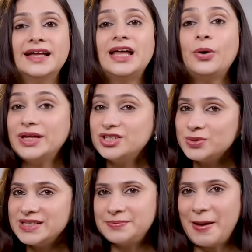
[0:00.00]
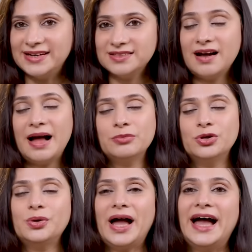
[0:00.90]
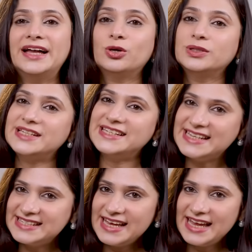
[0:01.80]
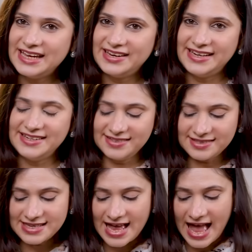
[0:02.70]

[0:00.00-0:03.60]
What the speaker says: Now into this batter, I'm going to add all the seasoning ingredients